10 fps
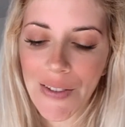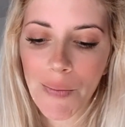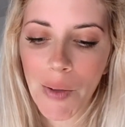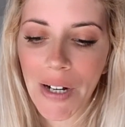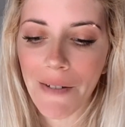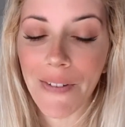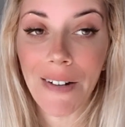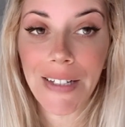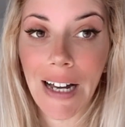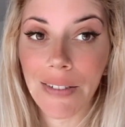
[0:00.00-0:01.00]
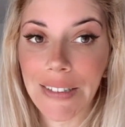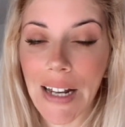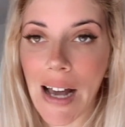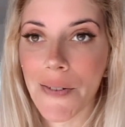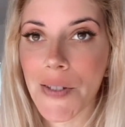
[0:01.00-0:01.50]
the moment I found out
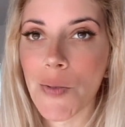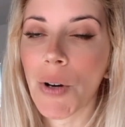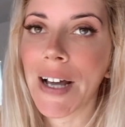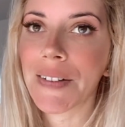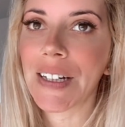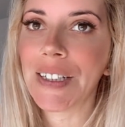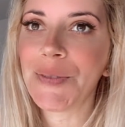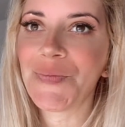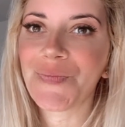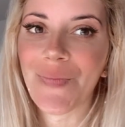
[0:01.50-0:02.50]
that I was pregnant,